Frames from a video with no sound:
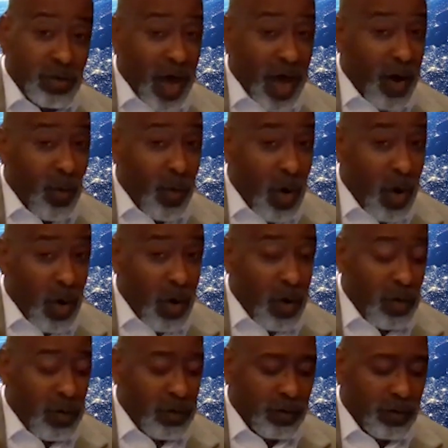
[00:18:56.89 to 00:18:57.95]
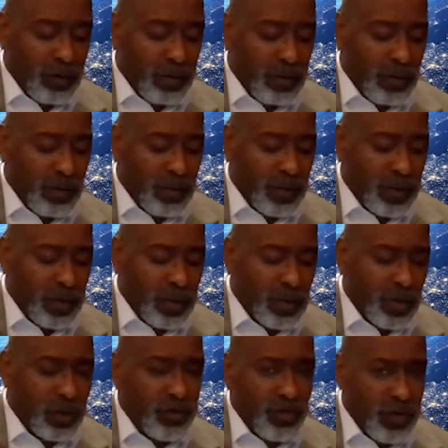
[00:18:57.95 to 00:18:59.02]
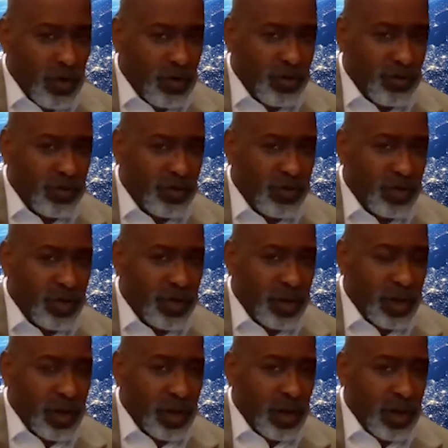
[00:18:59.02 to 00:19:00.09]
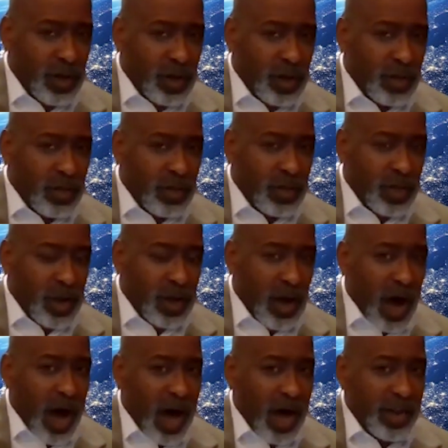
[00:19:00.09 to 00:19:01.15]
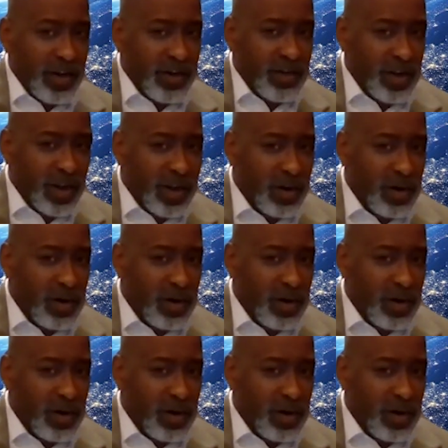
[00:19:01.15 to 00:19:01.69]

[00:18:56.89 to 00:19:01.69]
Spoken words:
without wall, the church that God is